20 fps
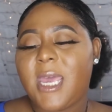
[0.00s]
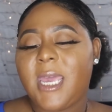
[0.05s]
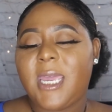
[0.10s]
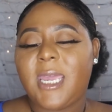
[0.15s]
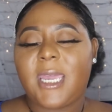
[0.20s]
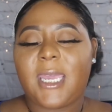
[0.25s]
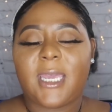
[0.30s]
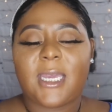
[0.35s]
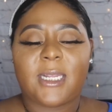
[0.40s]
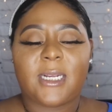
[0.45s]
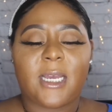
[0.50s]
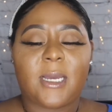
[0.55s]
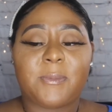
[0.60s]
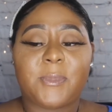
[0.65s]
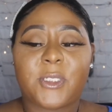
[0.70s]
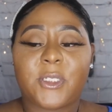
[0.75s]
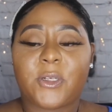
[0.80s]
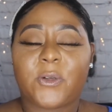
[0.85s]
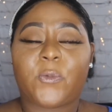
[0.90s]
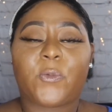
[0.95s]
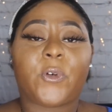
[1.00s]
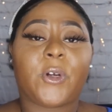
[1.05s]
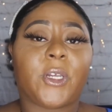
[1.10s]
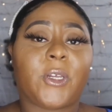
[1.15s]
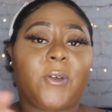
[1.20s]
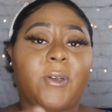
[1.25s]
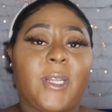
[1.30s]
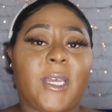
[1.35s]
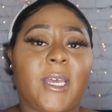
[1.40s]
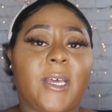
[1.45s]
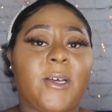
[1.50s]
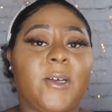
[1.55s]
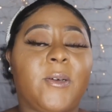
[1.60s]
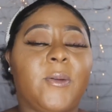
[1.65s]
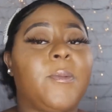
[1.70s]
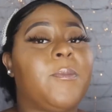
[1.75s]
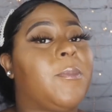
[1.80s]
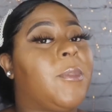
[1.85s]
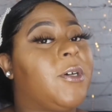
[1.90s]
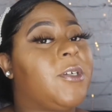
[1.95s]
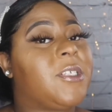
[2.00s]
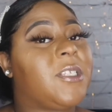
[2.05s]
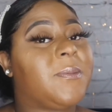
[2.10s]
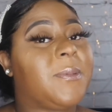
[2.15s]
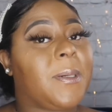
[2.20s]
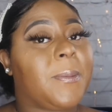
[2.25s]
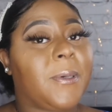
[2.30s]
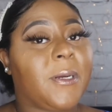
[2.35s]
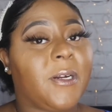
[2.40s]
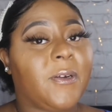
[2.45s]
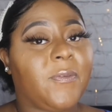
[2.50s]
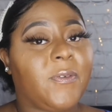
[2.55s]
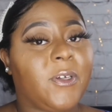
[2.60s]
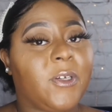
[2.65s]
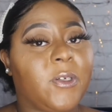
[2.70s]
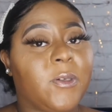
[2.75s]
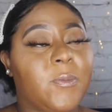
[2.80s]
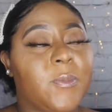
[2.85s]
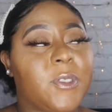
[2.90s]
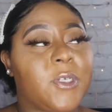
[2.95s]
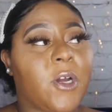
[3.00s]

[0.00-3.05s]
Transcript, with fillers: and I'm just gonna warn you now most of my perfumes